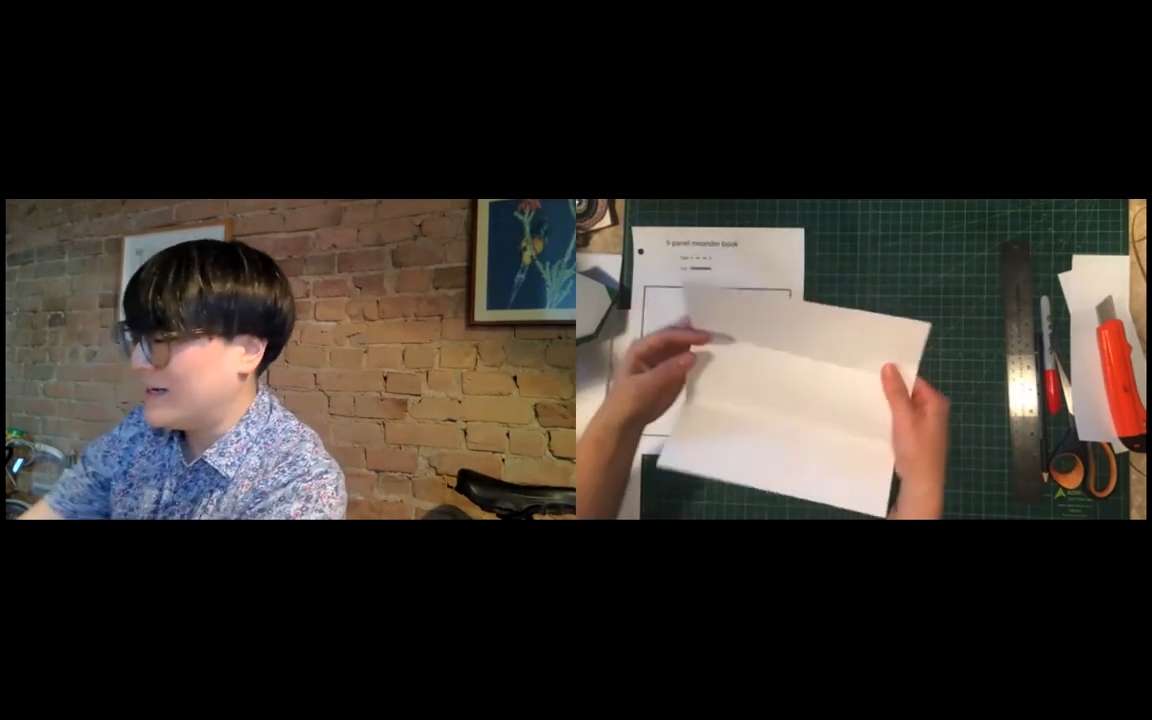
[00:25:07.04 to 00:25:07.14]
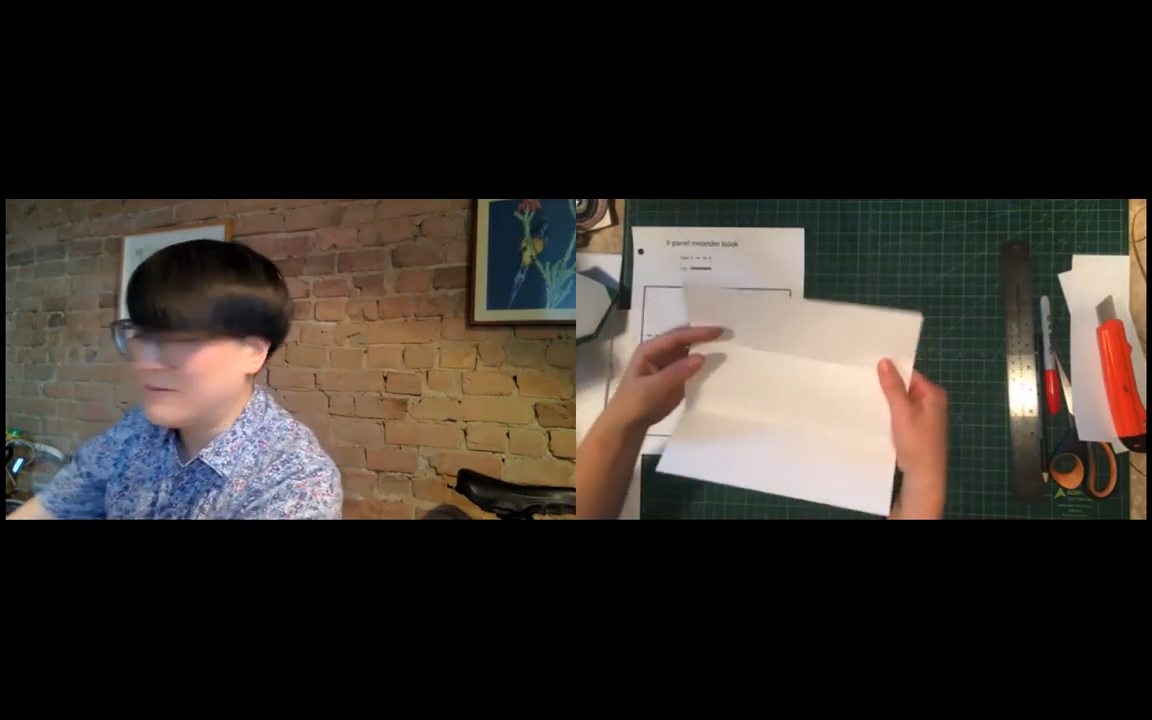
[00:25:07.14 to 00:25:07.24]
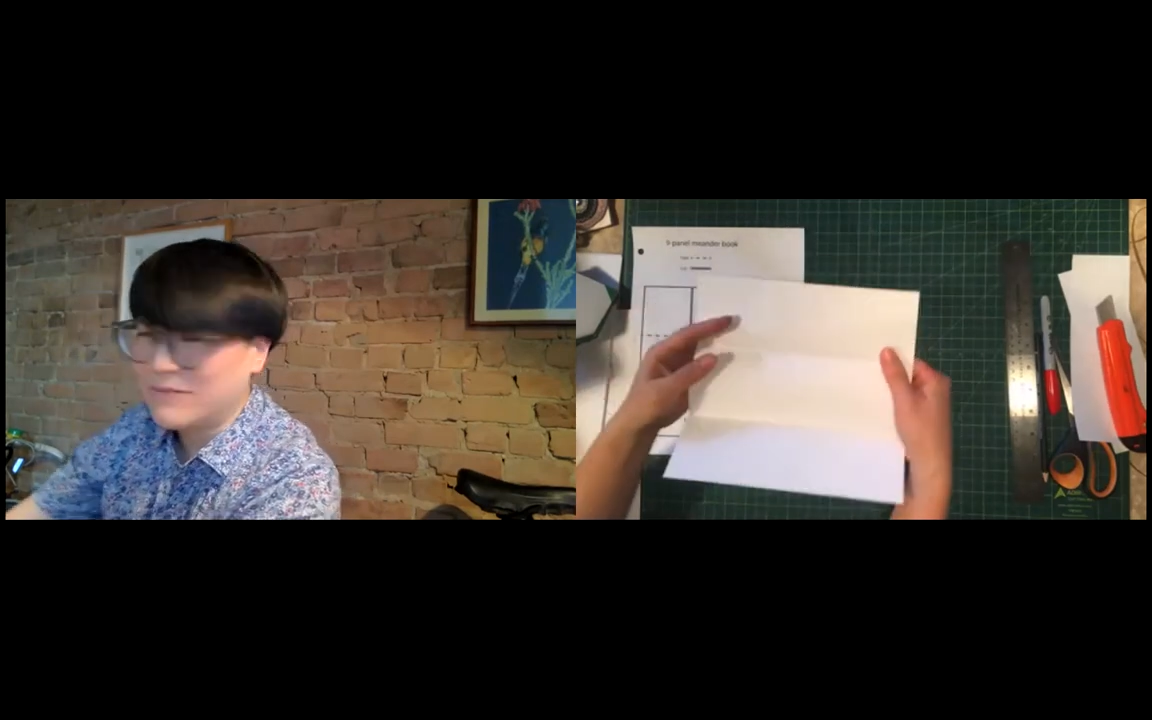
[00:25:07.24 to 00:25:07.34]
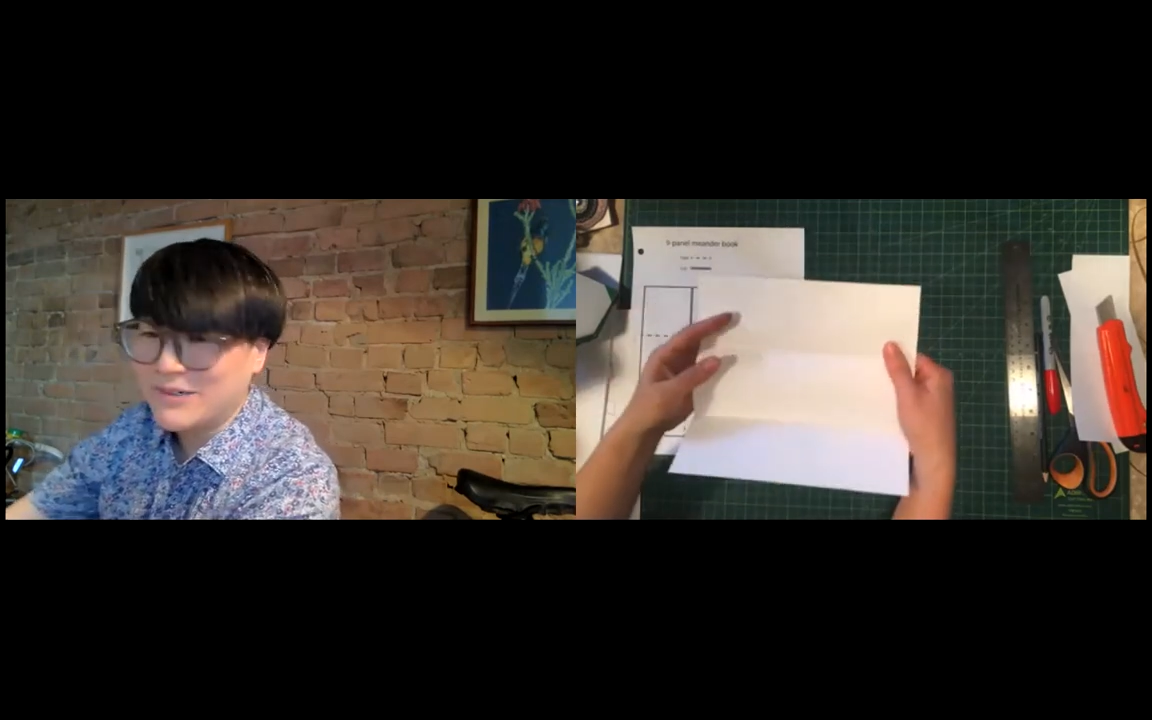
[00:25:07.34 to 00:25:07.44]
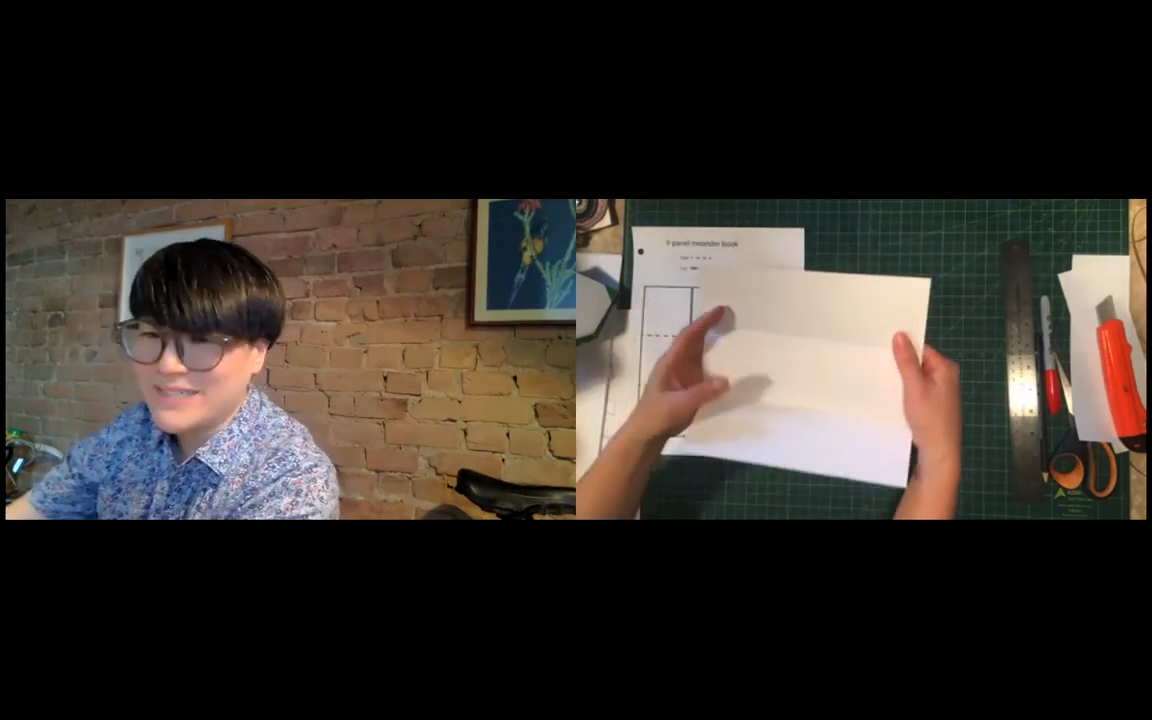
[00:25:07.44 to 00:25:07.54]

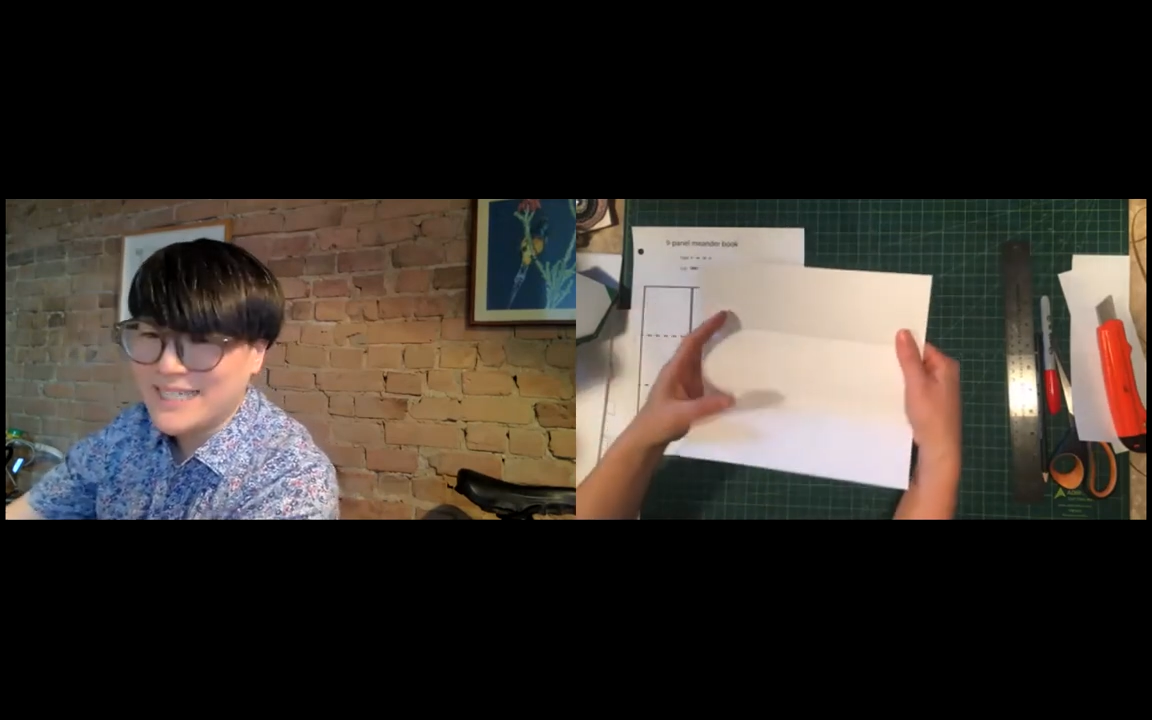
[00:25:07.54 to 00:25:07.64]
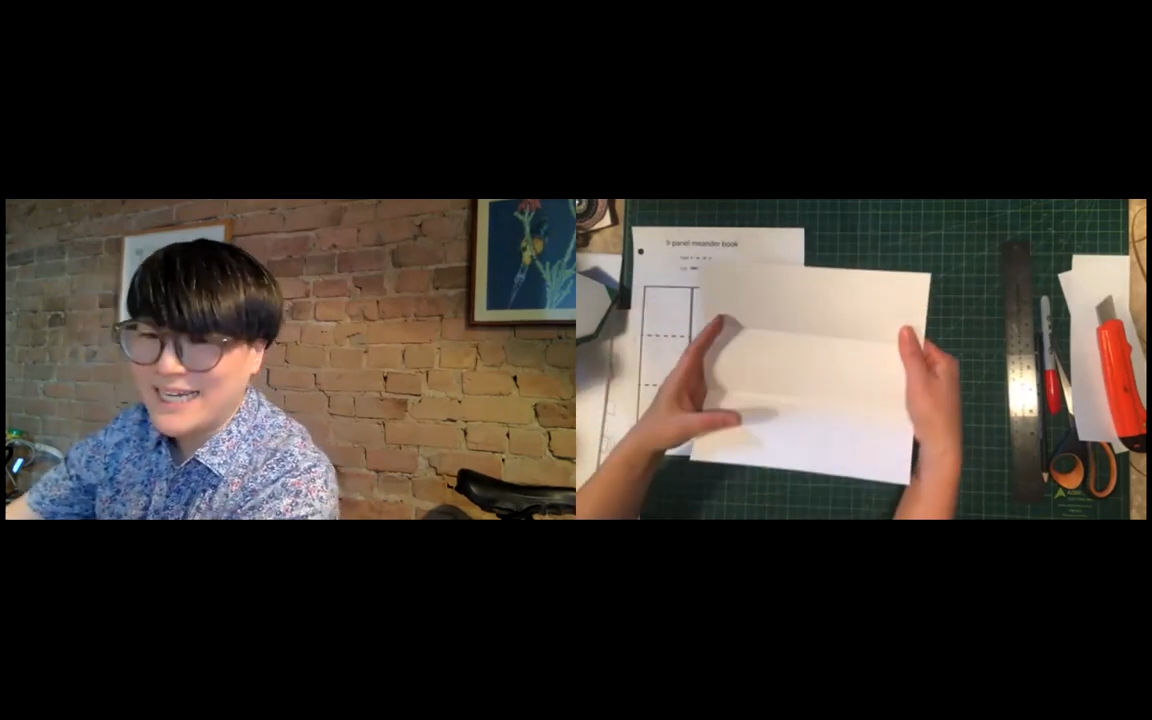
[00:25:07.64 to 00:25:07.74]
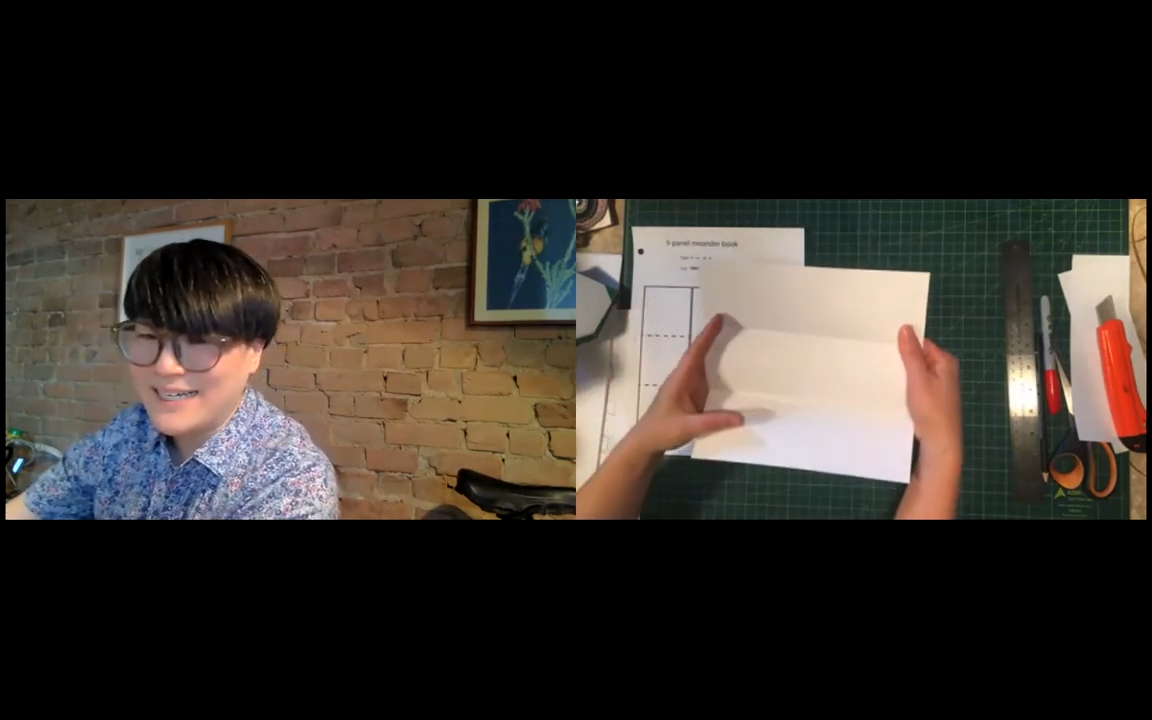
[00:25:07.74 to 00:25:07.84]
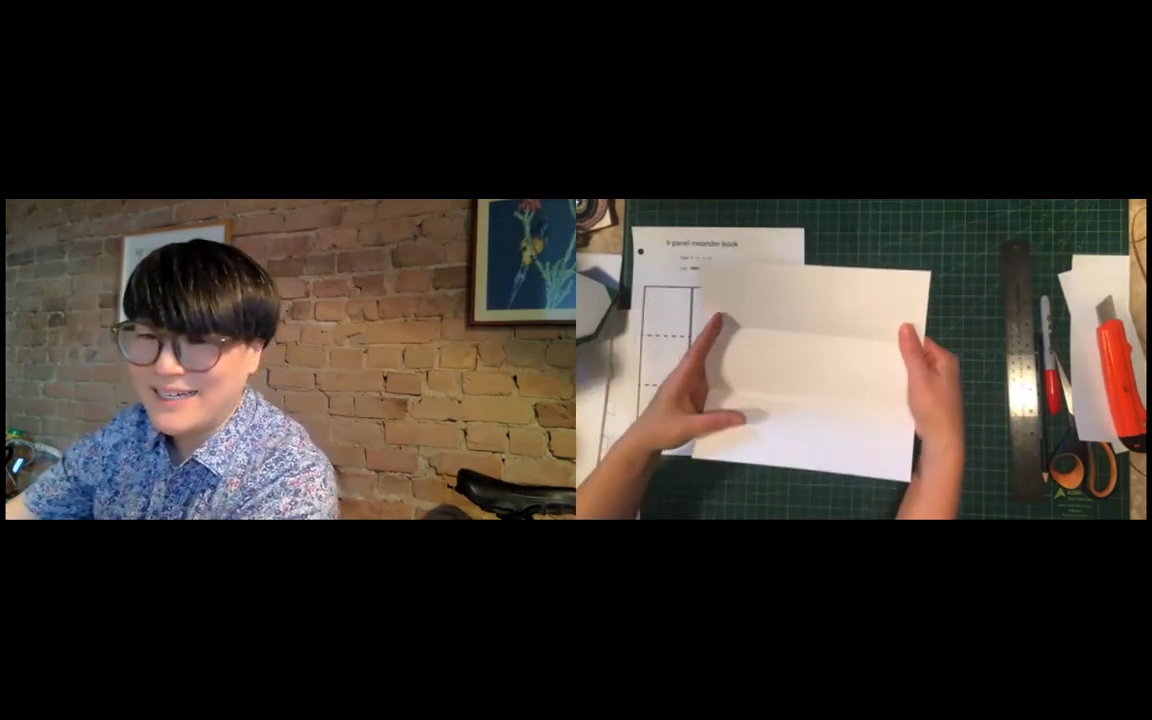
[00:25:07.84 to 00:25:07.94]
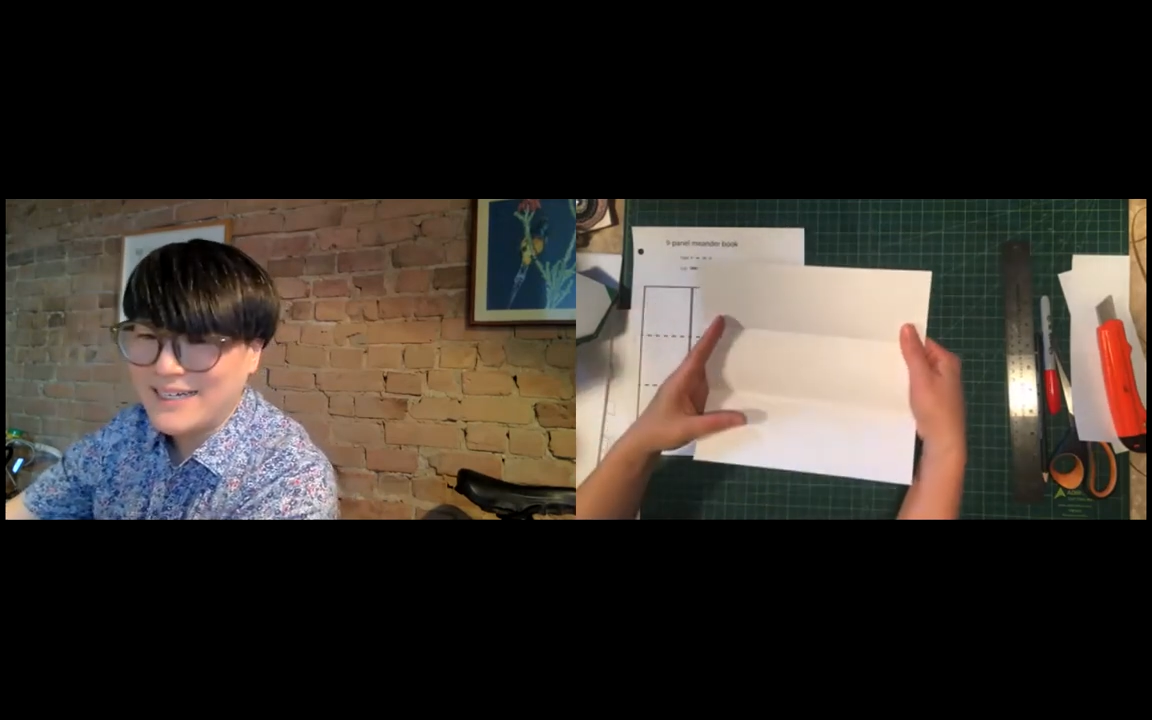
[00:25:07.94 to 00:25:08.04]

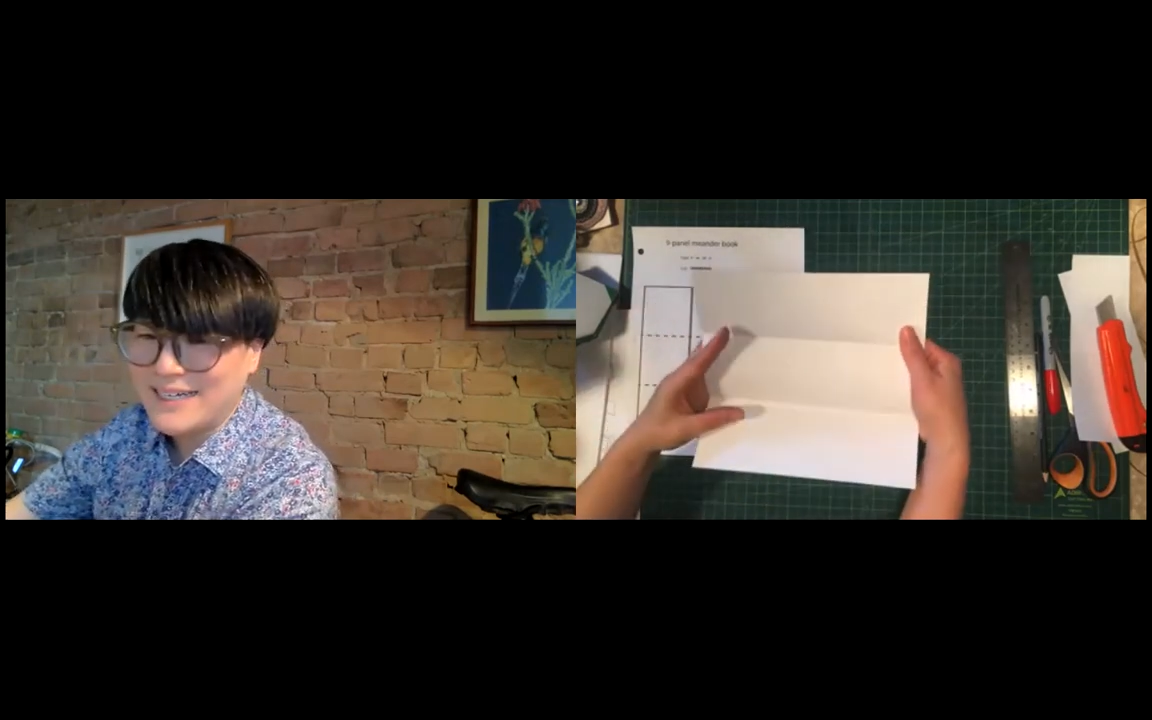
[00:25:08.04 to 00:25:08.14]
rotate it,